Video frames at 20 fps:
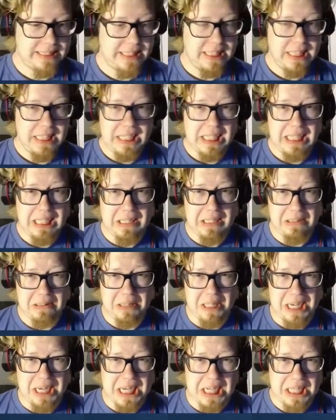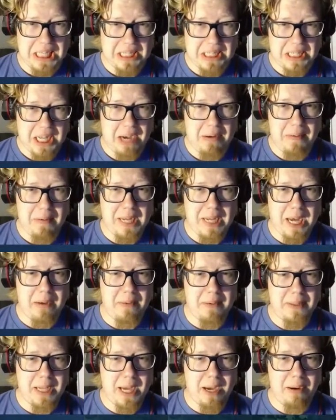Oh god. Now
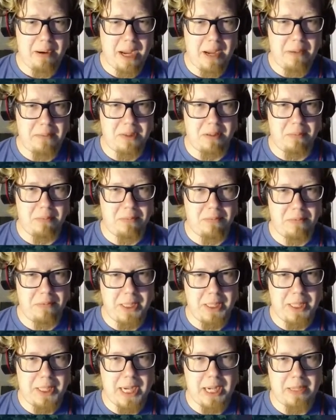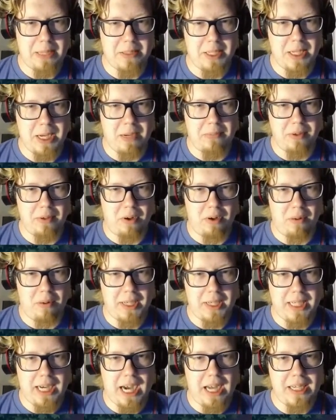I have some really catching up to. Oh
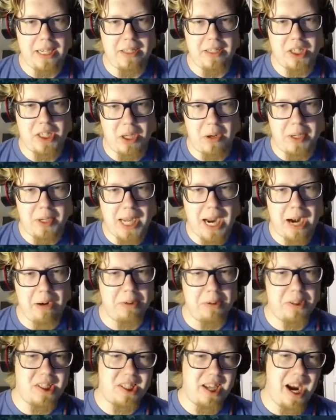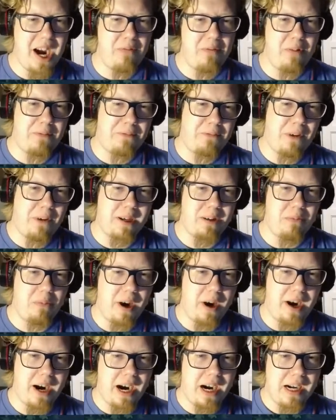my god, they're shooting arrows every fucking
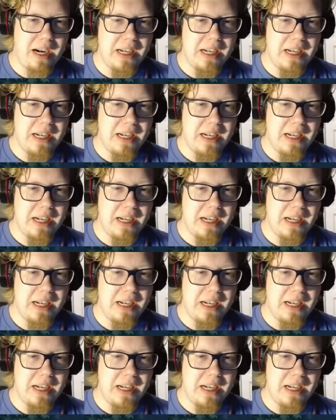where.